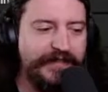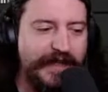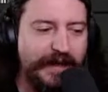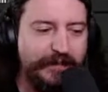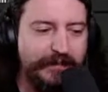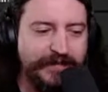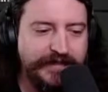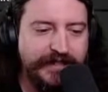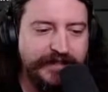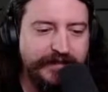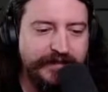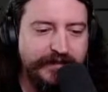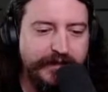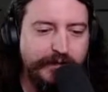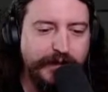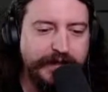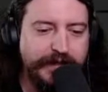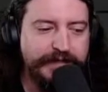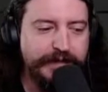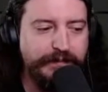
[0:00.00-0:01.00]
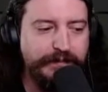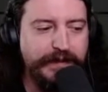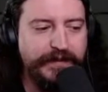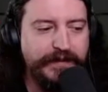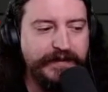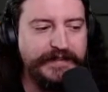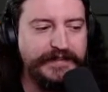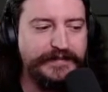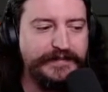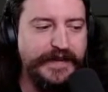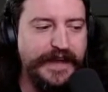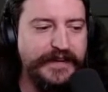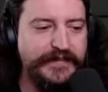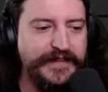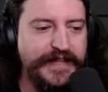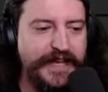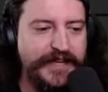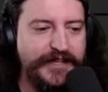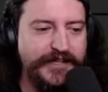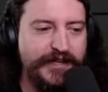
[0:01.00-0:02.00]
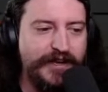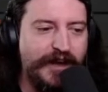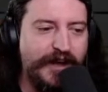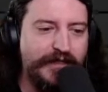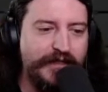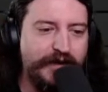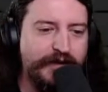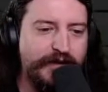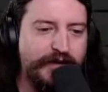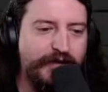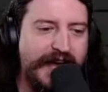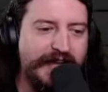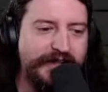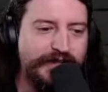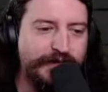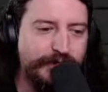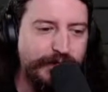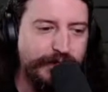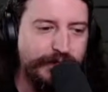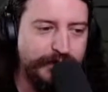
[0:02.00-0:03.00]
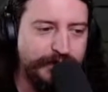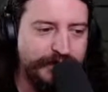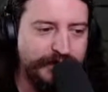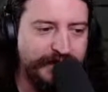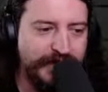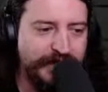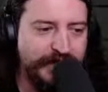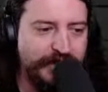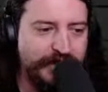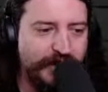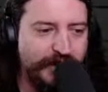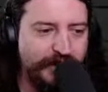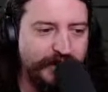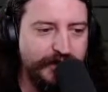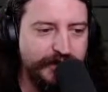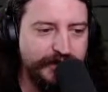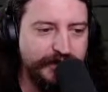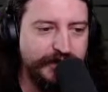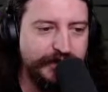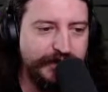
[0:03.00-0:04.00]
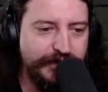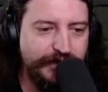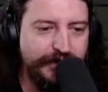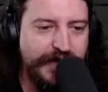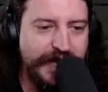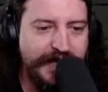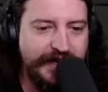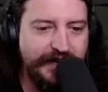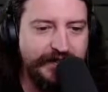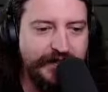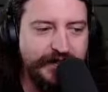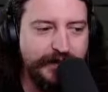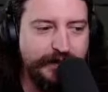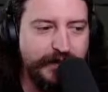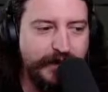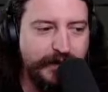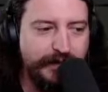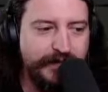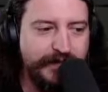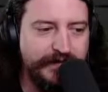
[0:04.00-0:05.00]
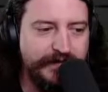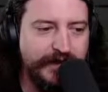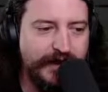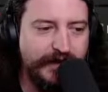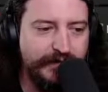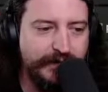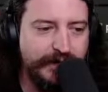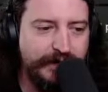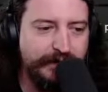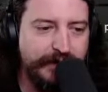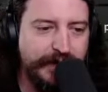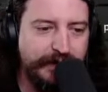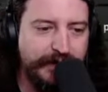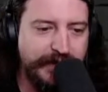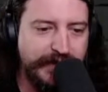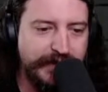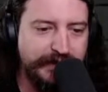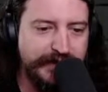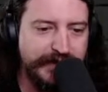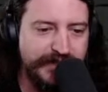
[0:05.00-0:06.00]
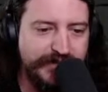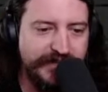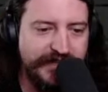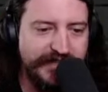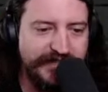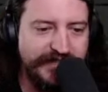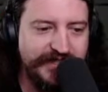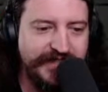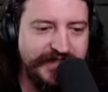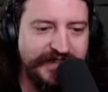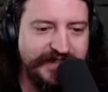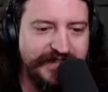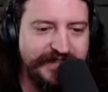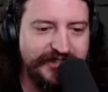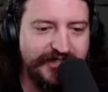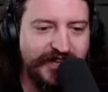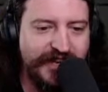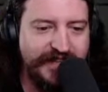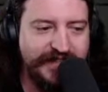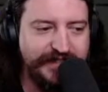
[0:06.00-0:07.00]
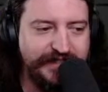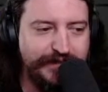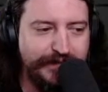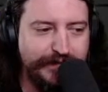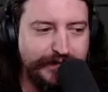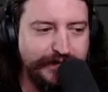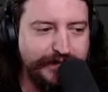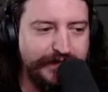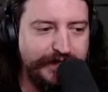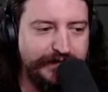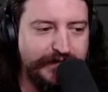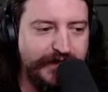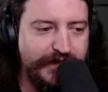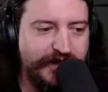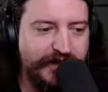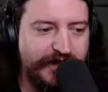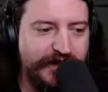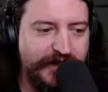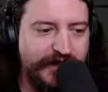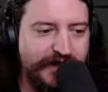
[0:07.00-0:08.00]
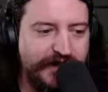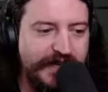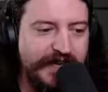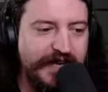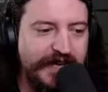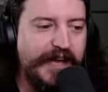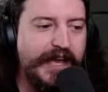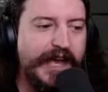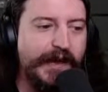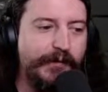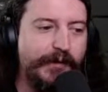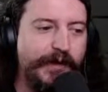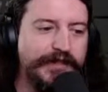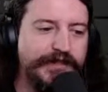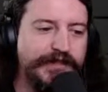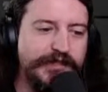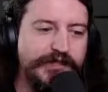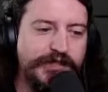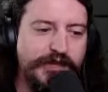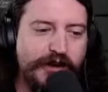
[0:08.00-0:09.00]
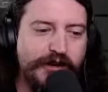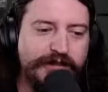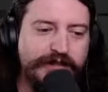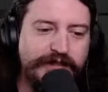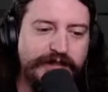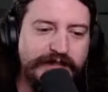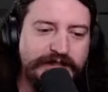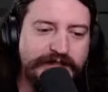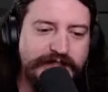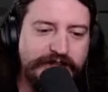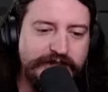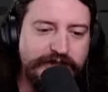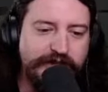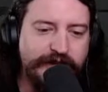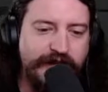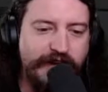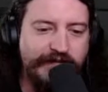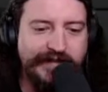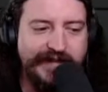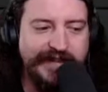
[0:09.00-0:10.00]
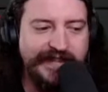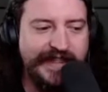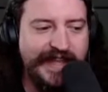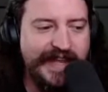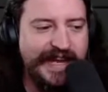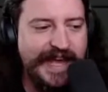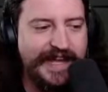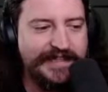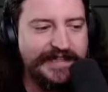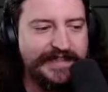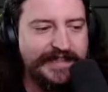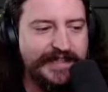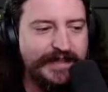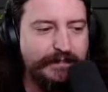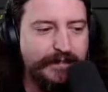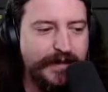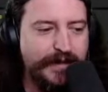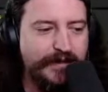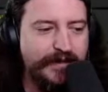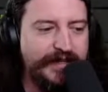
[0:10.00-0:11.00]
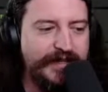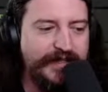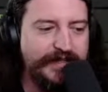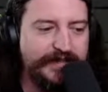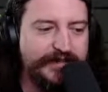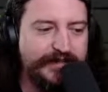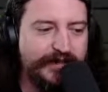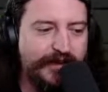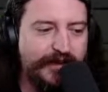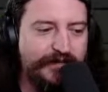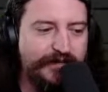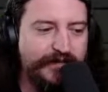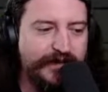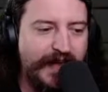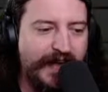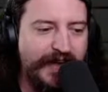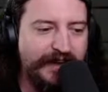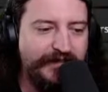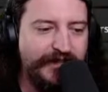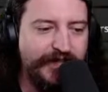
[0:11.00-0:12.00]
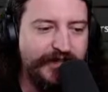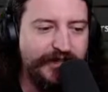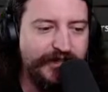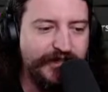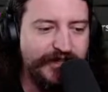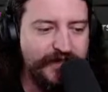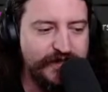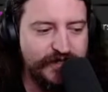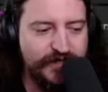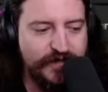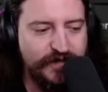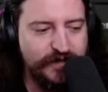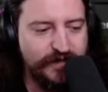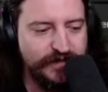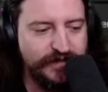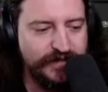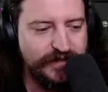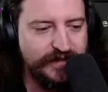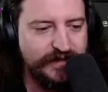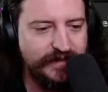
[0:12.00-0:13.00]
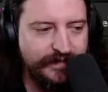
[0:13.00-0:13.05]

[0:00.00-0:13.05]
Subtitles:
that particularly wants to build its foundation on the grassroots, said Carlos Liu, head of the Department of Government and Public Administration at the Chinese University of Hong Kong. It wants to show to the central government that it has the ability to solve livelihood issues.